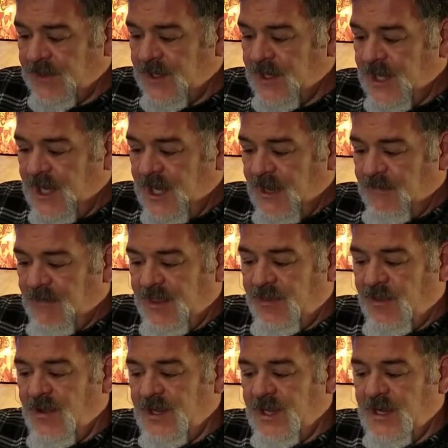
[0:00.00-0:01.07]
And my thought
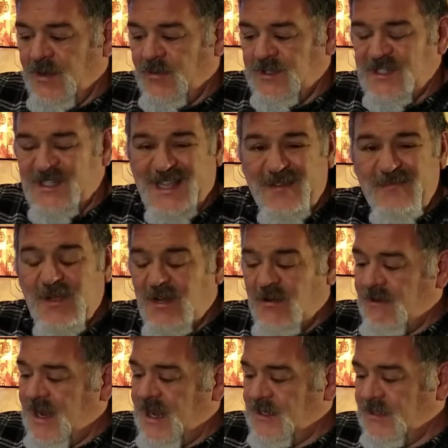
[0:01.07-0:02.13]
here was they've been around
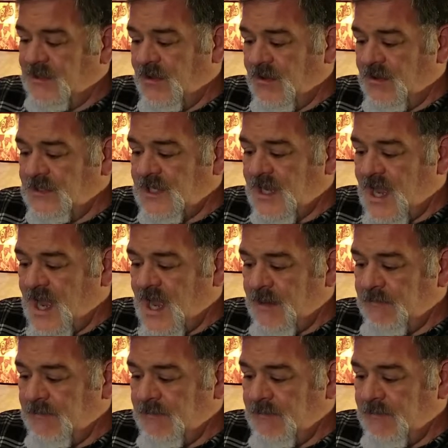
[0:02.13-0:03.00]
a long time.